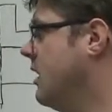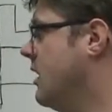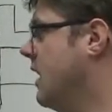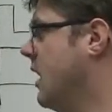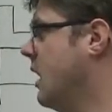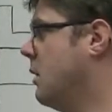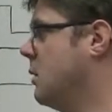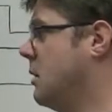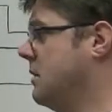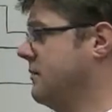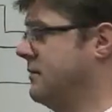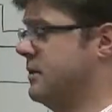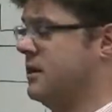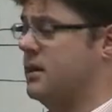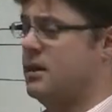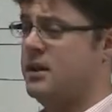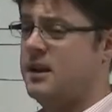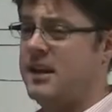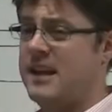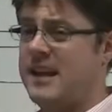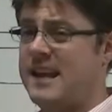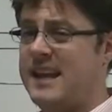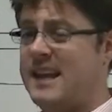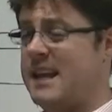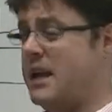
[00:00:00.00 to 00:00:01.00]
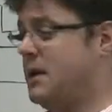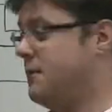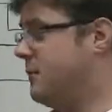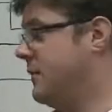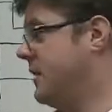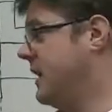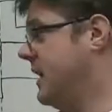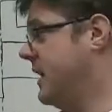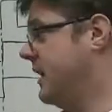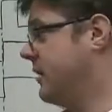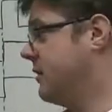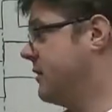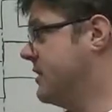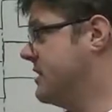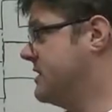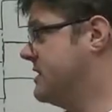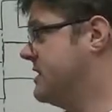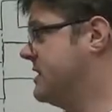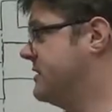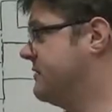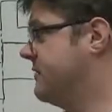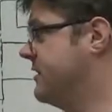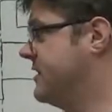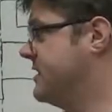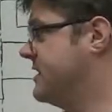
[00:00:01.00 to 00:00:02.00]
However, if we increase
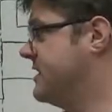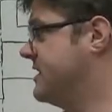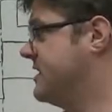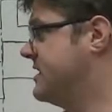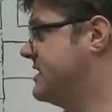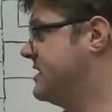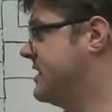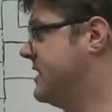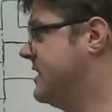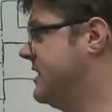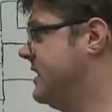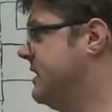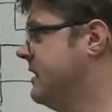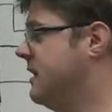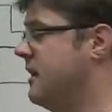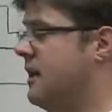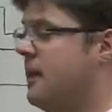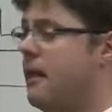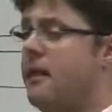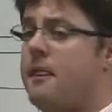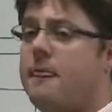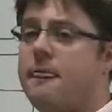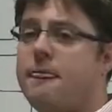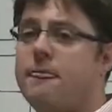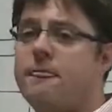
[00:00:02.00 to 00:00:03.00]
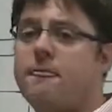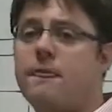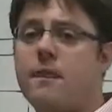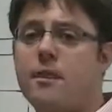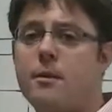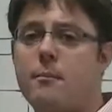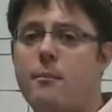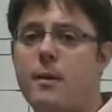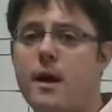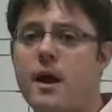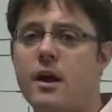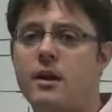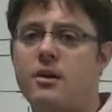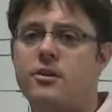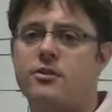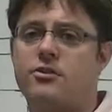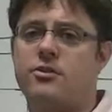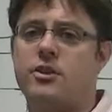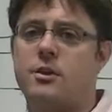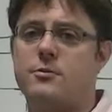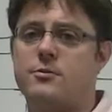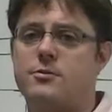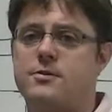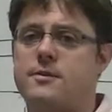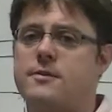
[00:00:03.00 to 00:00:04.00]
this VCC, the power
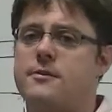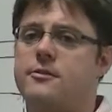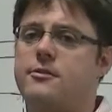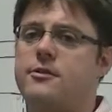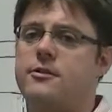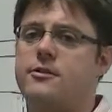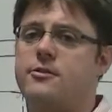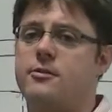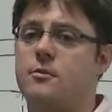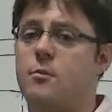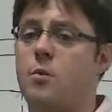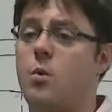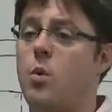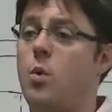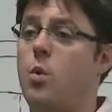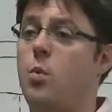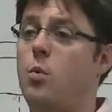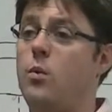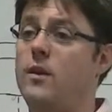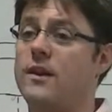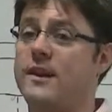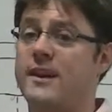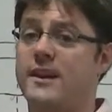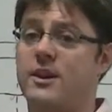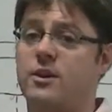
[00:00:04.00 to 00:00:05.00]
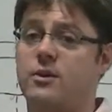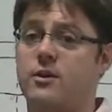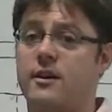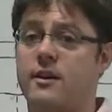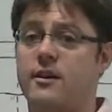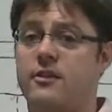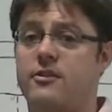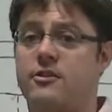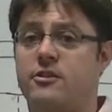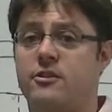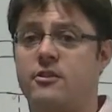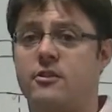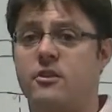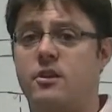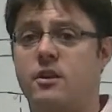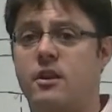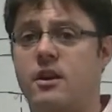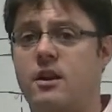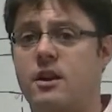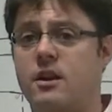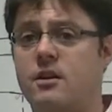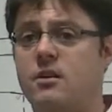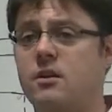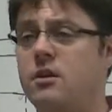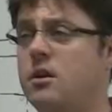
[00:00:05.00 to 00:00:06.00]
consumption of the system will increase.
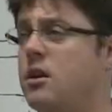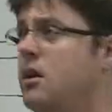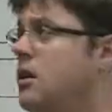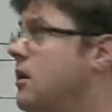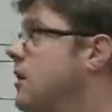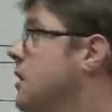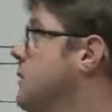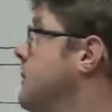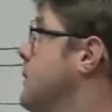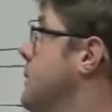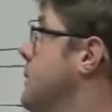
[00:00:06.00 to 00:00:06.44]
Okay? And